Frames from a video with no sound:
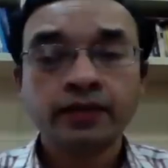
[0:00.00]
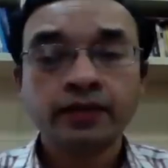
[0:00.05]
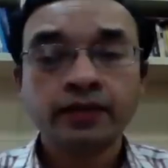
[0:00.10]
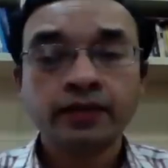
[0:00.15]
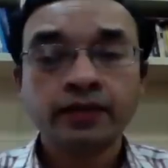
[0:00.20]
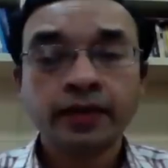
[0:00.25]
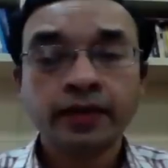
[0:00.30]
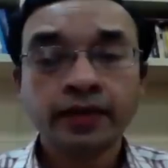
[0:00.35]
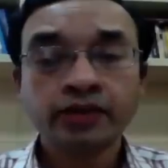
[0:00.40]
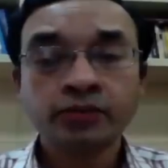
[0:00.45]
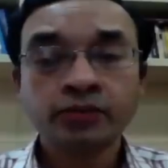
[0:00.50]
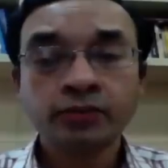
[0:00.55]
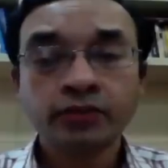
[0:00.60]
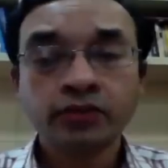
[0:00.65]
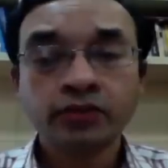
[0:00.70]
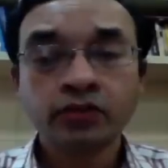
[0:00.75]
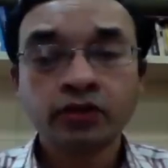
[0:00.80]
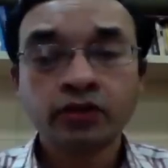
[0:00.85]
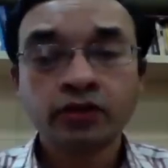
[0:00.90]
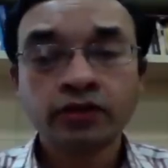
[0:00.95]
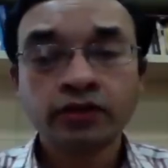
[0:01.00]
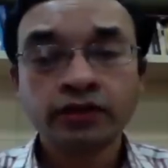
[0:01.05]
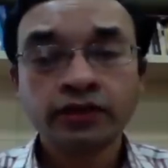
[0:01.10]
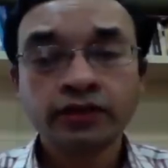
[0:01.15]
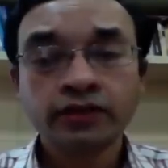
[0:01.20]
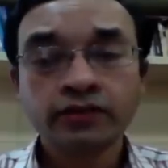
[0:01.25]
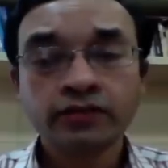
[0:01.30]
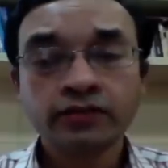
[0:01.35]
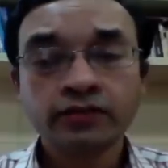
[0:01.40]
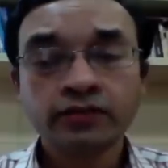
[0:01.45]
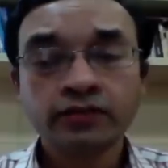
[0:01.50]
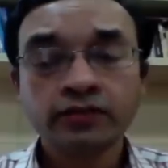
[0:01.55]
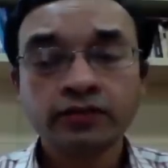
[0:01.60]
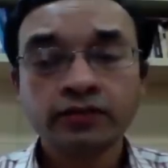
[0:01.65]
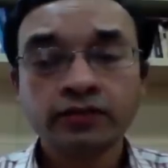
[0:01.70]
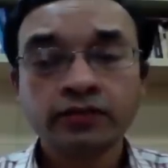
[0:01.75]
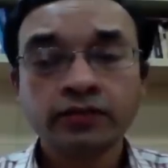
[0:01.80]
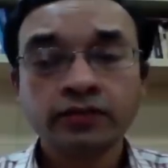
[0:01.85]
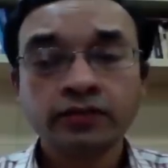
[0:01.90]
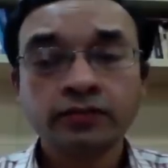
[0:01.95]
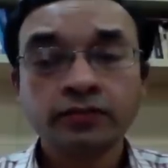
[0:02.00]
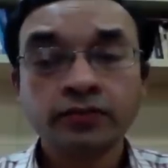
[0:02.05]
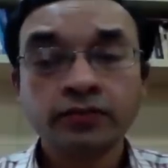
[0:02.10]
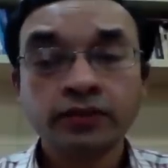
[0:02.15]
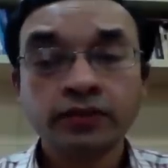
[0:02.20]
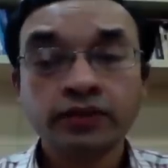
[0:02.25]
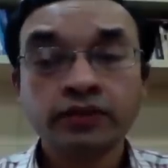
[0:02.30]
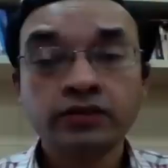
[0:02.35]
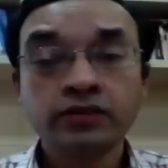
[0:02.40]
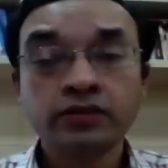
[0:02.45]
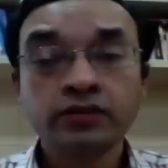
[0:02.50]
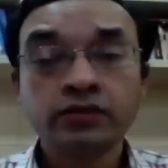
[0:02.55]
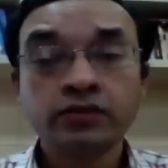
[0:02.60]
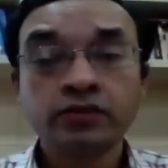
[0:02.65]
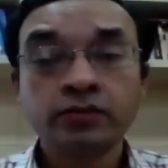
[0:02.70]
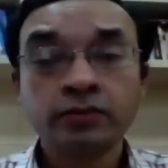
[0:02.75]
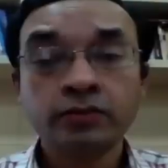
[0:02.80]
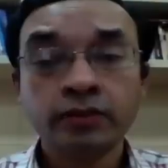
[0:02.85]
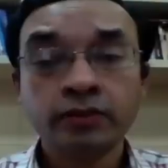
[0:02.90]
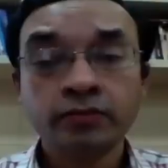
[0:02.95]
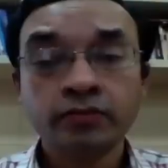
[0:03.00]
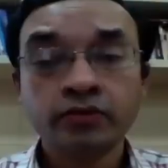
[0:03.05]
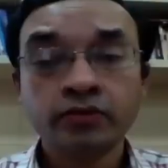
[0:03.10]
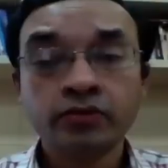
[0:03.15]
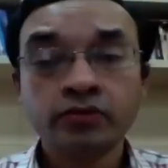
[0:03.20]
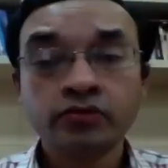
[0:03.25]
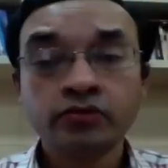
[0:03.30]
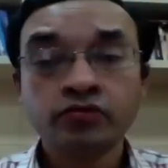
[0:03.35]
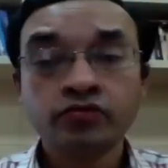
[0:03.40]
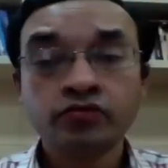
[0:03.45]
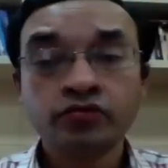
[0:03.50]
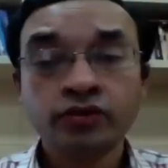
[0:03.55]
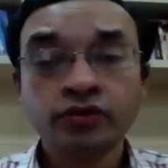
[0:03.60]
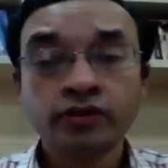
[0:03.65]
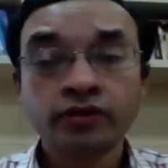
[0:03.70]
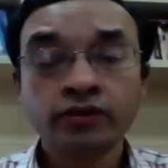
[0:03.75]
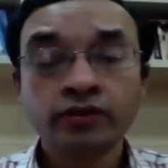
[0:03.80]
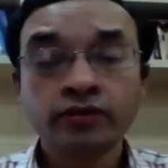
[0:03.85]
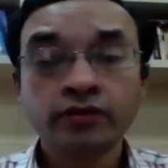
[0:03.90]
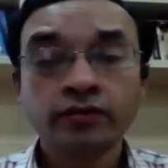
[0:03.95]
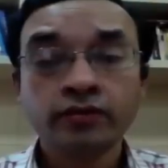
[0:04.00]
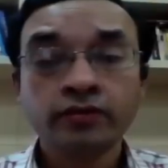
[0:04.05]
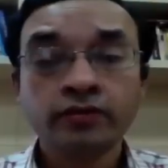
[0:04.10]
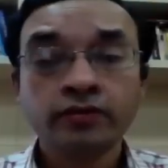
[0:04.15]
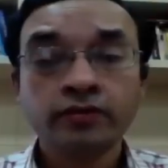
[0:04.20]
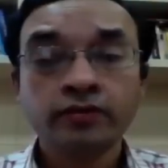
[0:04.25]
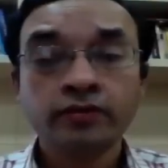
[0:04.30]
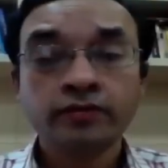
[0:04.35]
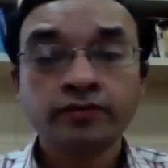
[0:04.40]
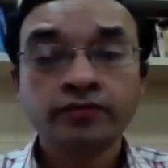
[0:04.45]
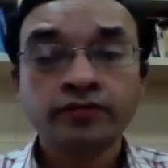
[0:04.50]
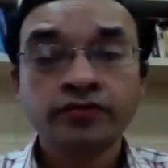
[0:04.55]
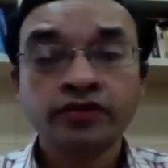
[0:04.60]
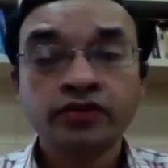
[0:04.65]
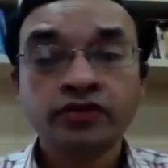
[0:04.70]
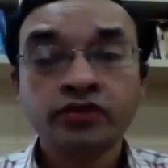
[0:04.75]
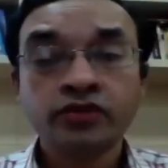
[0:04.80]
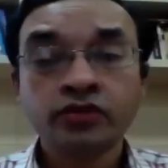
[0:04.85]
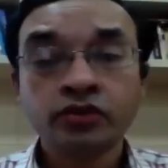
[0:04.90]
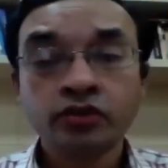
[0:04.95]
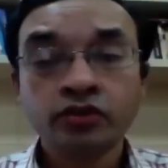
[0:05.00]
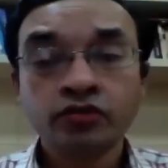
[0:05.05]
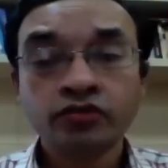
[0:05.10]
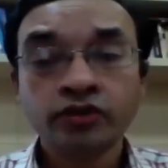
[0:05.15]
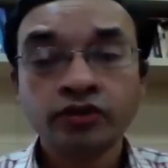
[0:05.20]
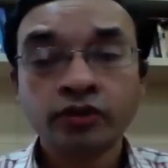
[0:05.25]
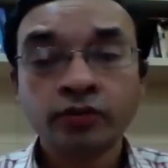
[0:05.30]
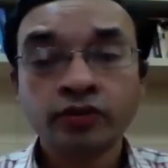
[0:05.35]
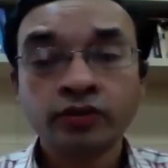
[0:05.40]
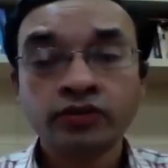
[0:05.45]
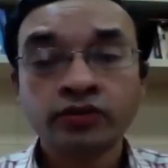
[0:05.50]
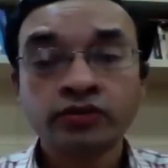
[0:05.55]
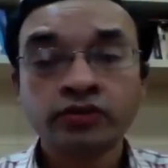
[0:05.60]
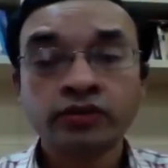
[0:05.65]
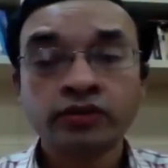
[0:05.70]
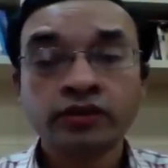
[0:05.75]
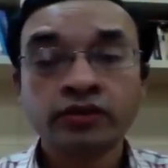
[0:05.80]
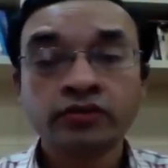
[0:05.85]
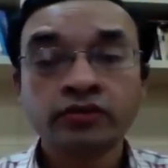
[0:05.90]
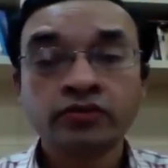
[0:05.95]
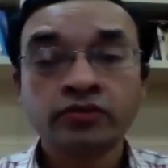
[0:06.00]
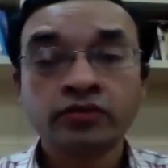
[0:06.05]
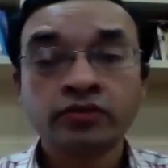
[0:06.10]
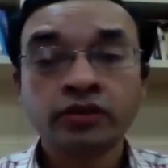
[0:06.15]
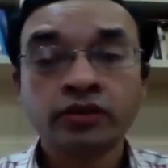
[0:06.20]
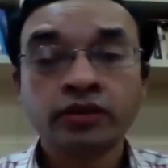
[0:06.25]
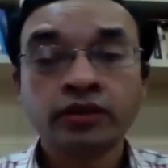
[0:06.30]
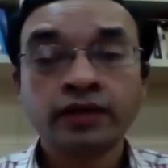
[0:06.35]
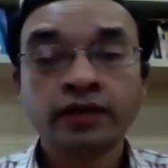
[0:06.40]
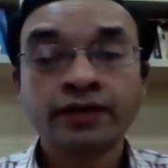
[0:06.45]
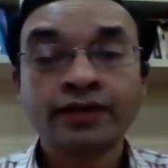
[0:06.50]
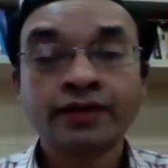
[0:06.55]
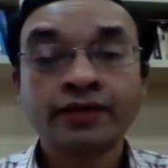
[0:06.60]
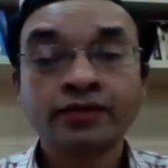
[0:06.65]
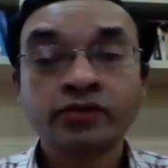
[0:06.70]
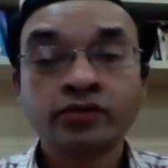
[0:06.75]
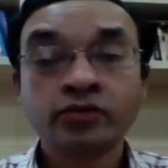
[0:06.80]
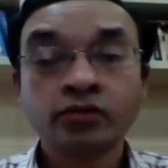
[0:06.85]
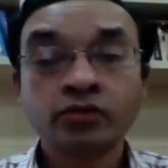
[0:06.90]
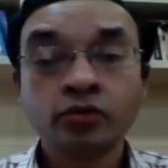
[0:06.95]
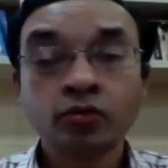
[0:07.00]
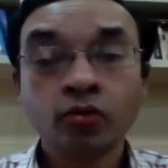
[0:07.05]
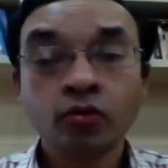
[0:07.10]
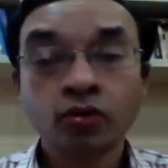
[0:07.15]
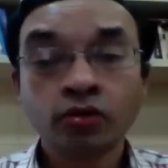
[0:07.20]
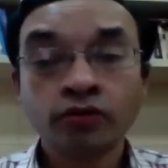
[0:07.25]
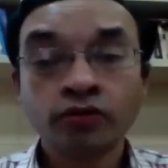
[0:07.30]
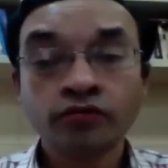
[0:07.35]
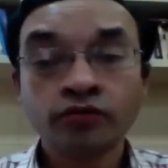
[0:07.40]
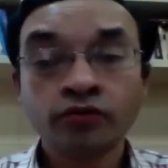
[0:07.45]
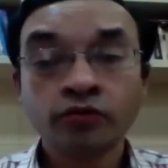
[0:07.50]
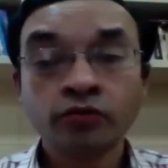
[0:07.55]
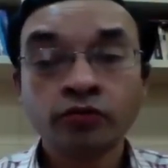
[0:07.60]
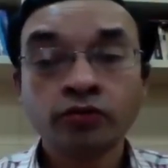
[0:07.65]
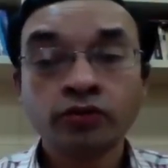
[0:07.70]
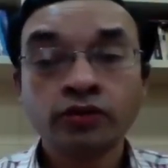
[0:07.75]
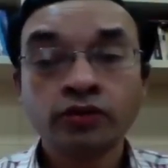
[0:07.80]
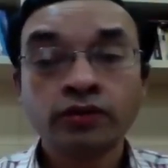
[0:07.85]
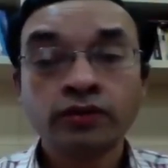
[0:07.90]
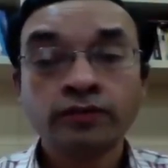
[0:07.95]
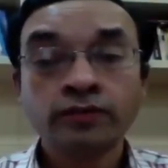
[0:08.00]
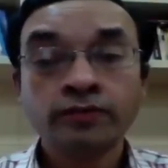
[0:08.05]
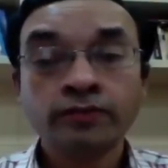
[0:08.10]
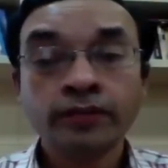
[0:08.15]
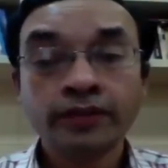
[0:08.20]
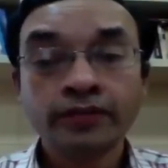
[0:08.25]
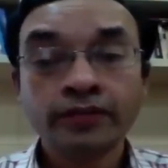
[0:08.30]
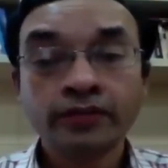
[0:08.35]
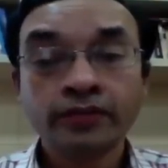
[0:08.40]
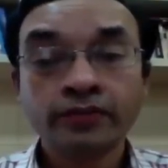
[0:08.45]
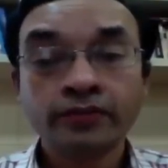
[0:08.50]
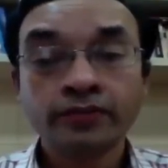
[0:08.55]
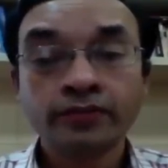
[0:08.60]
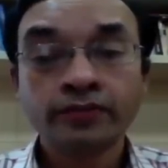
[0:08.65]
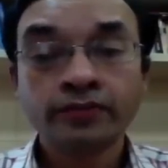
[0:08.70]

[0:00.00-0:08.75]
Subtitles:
Last but not least, please remember to fill the survey questionnaire so that I get to know all of you better.